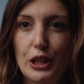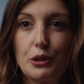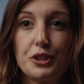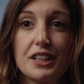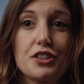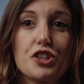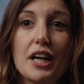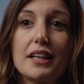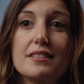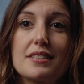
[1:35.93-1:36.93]
including the
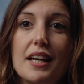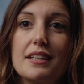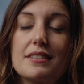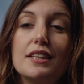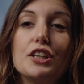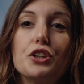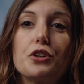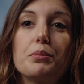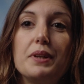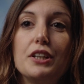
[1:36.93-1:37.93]
Schengen states in the
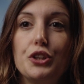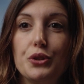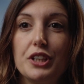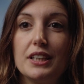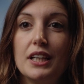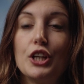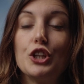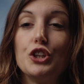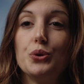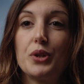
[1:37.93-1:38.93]
European Union,
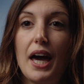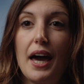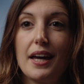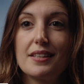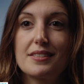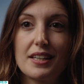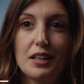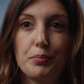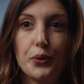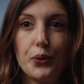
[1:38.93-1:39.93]
the UK,
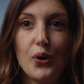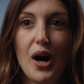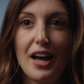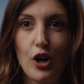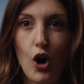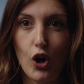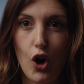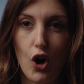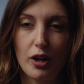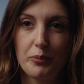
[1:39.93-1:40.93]
Singapore, and Hong
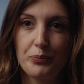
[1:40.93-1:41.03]
Kong.